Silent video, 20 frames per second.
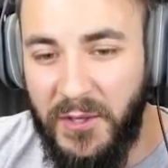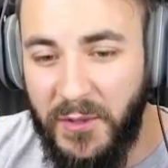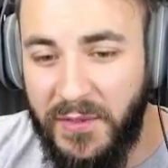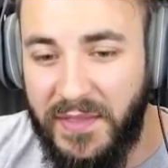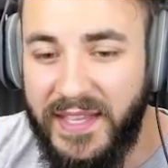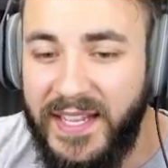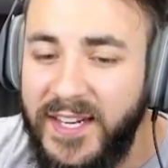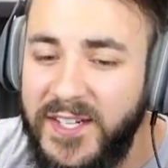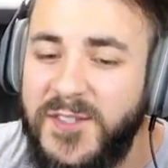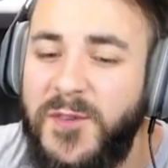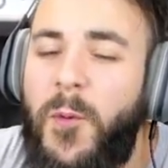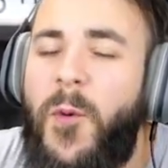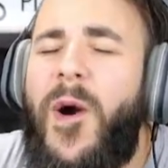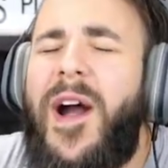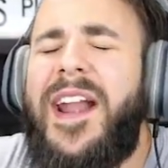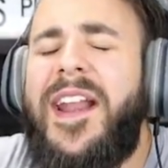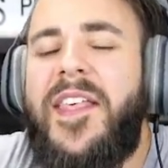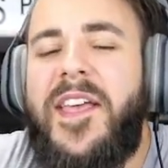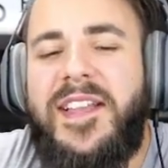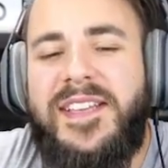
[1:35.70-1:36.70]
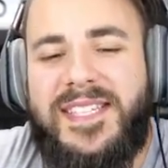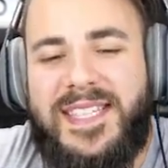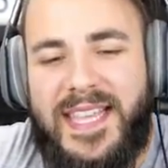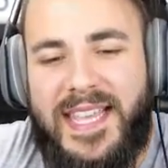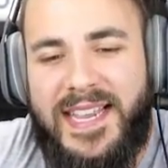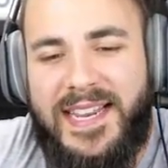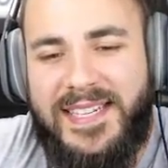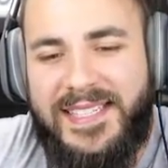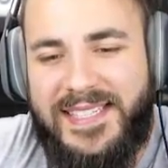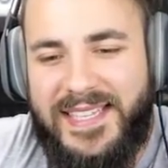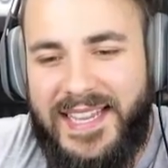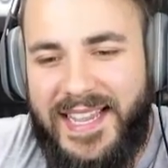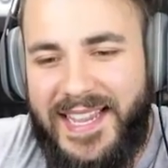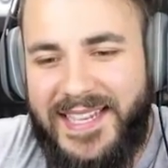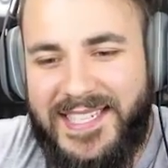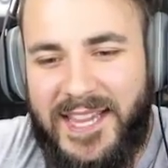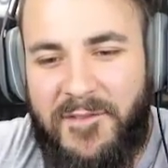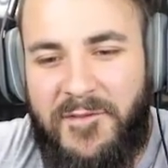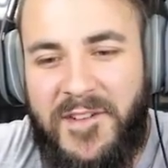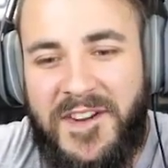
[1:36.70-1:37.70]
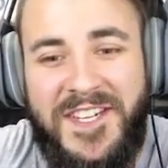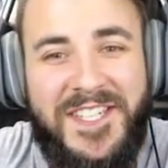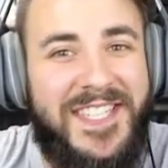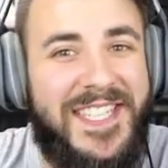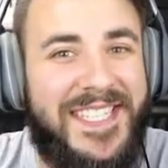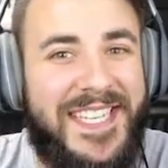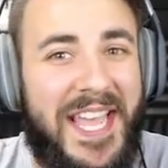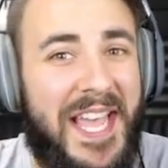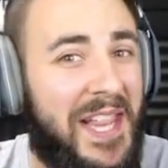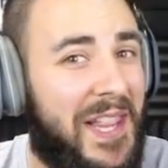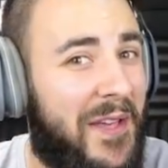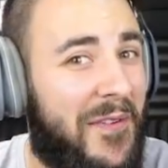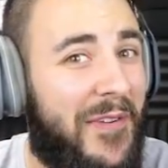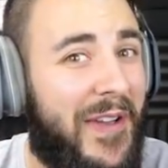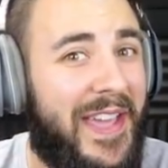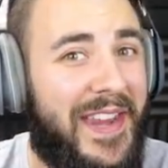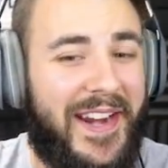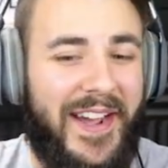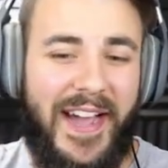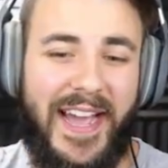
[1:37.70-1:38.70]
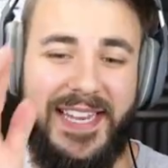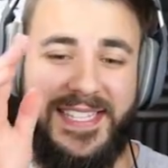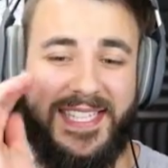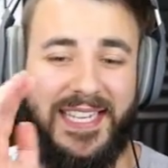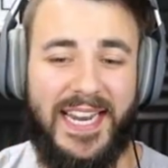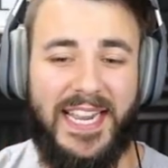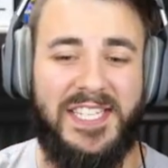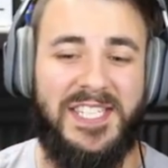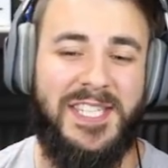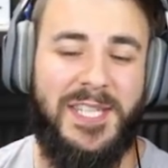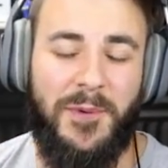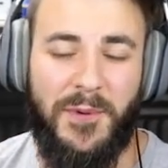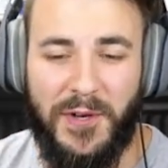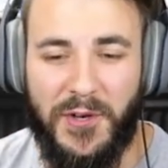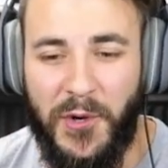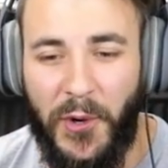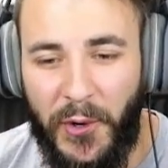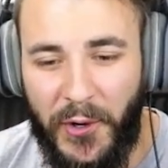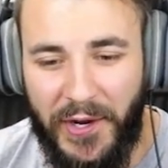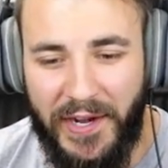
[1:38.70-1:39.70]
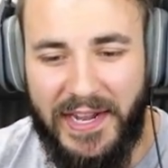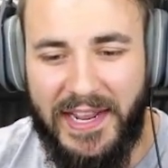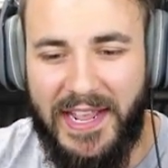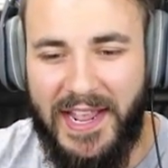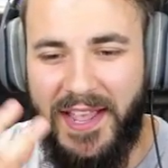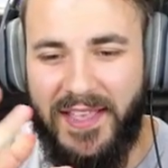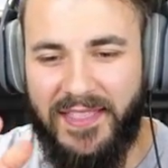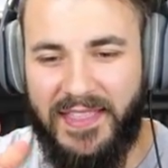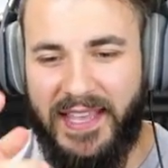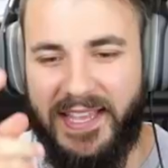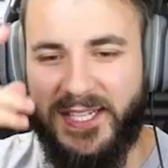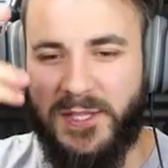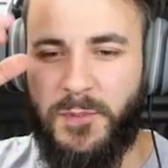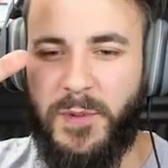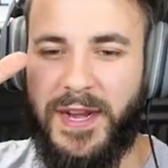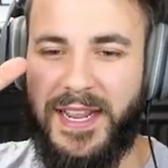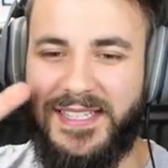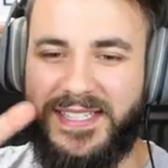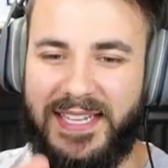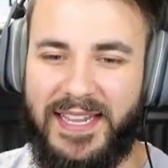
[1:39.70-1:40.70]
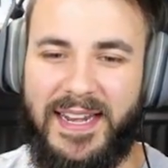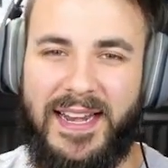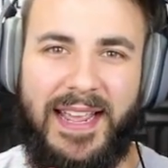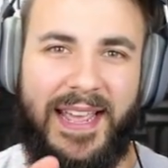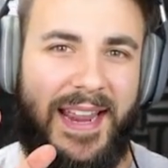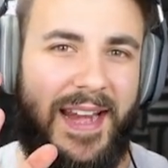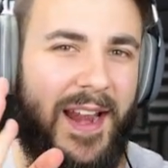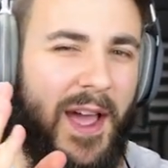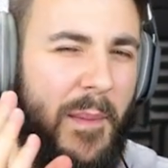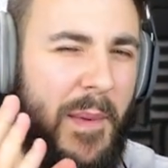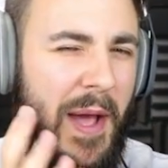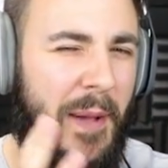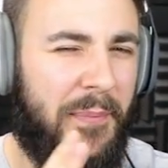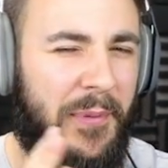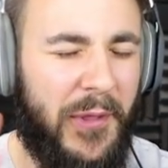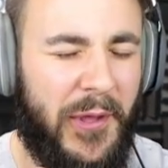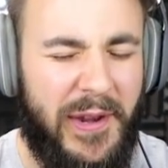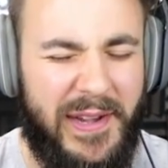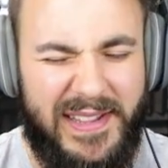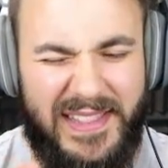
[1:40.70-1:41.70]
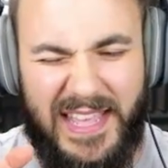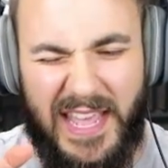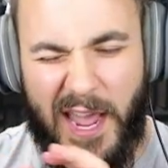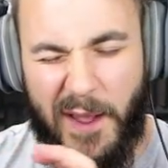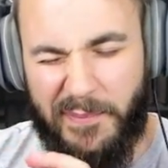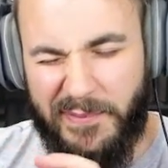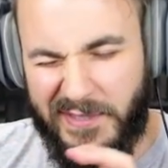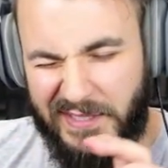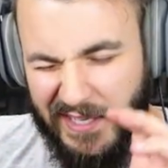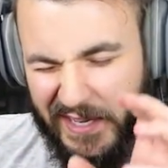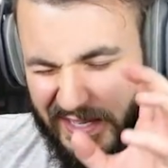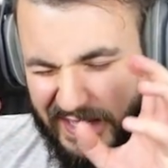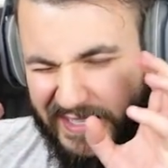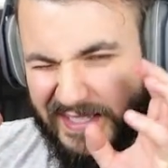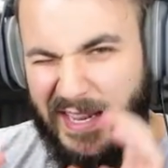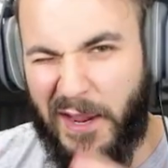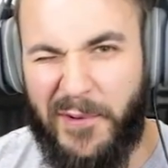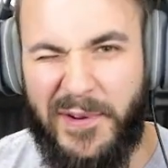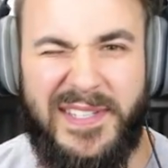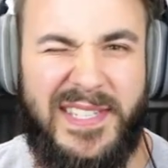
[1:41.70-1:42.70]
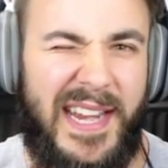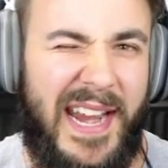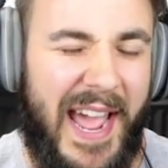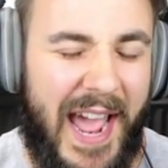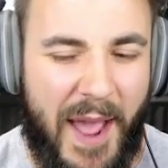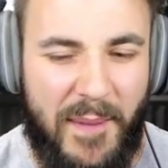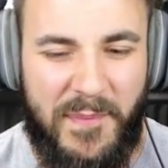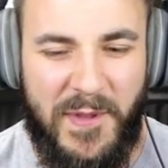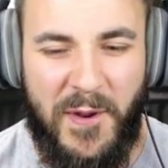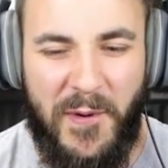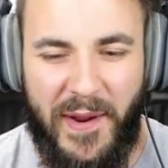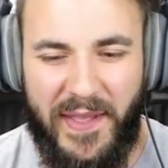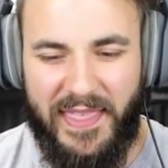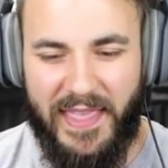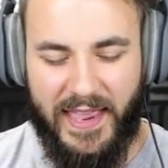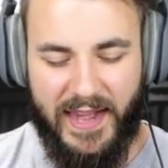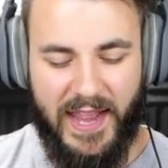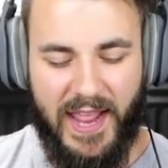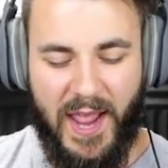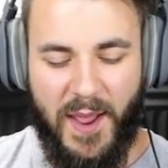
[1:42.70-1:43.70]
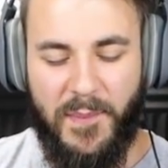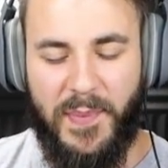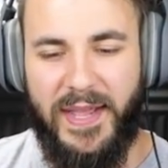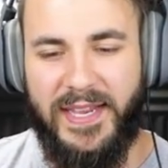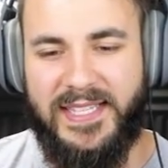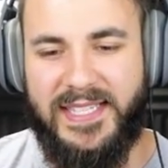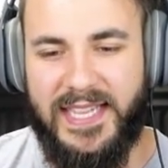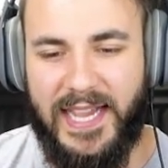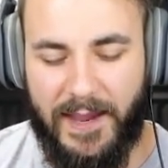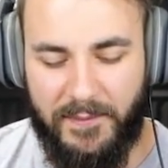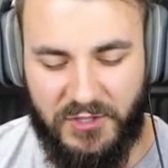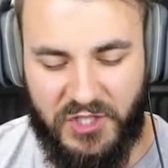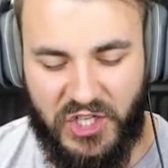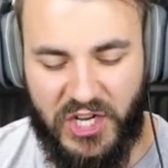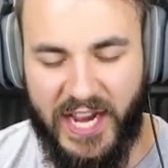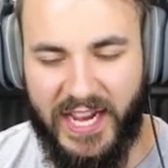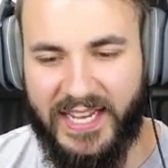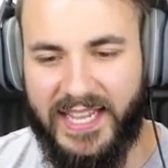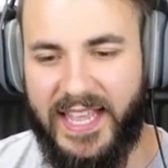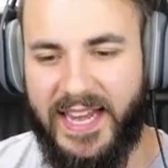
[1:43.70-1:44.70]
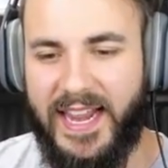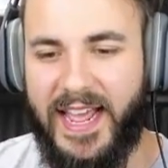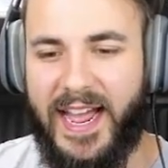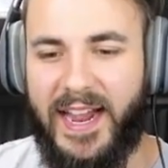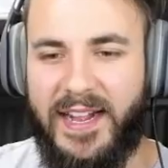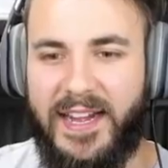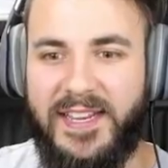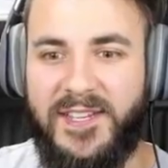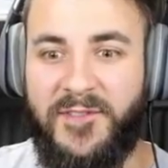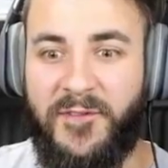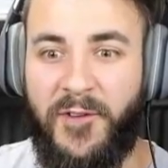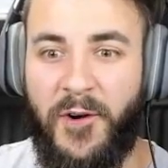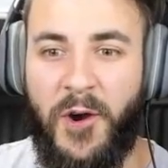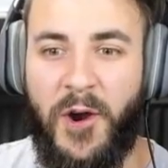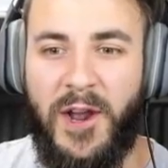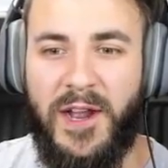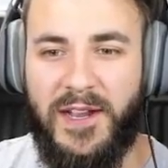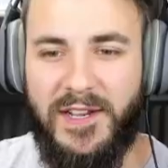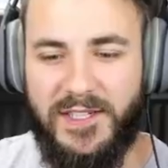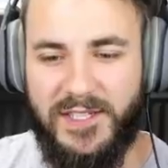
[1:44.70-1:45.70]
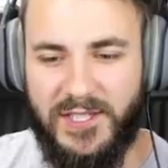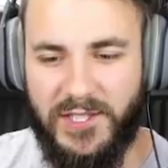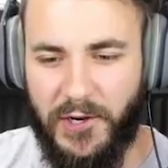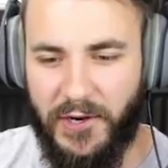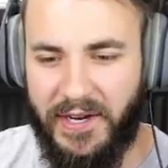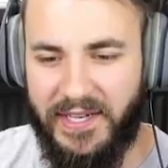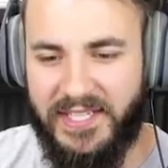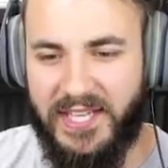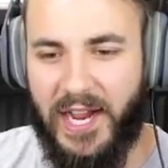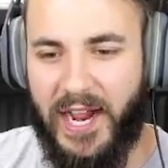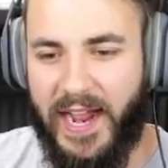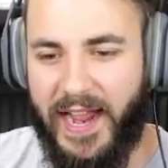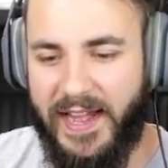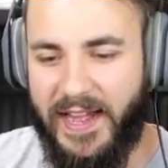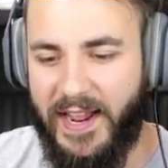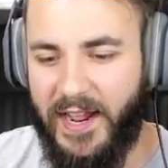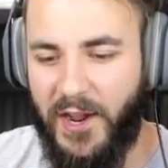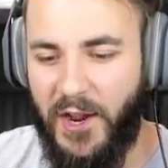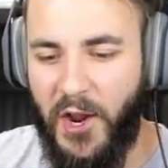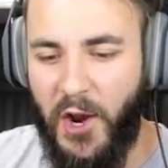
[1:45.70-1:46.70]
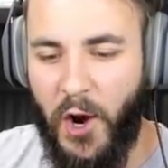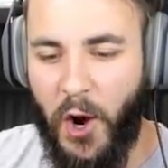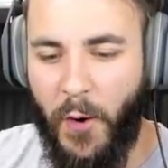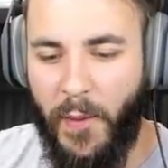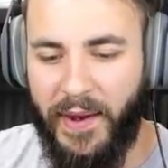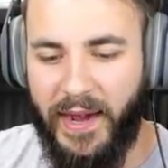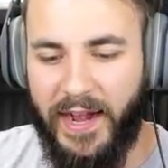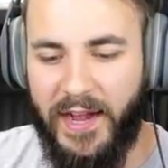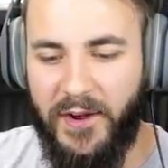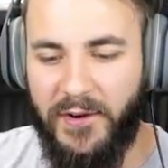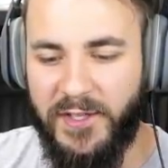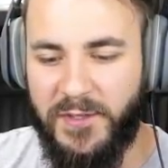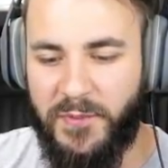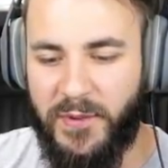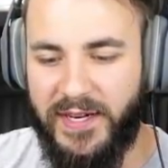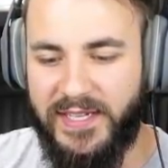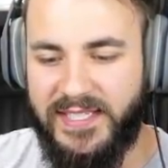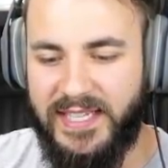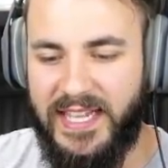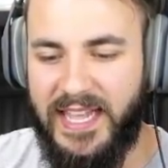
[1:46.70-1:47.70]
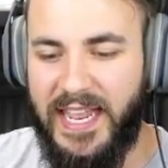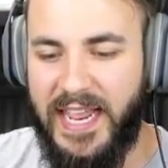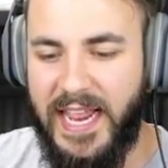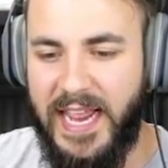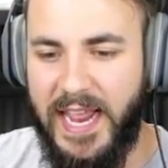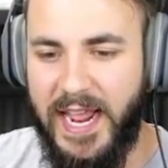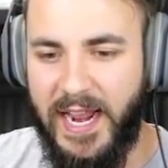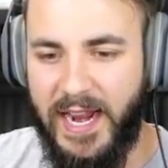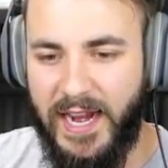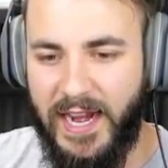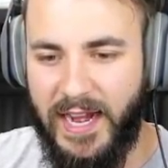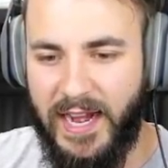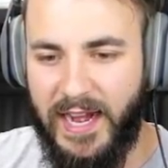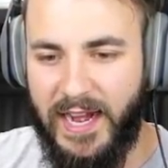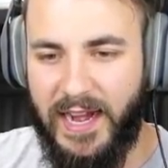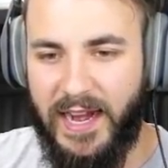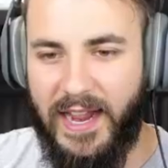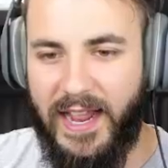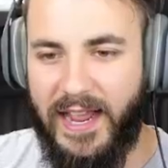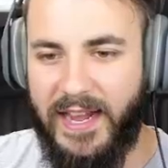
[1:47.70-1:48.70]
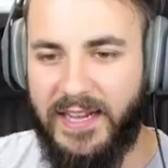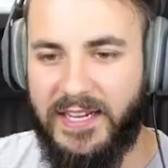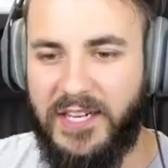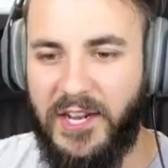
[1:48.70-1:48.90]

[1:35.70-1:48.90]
little things. One of those things is I finished this elevator. I did actually record this, but I didn't end up uploading the episode because I wasn't happy with it. But um, check it out. It's four stories high now. All we got to do is press E, and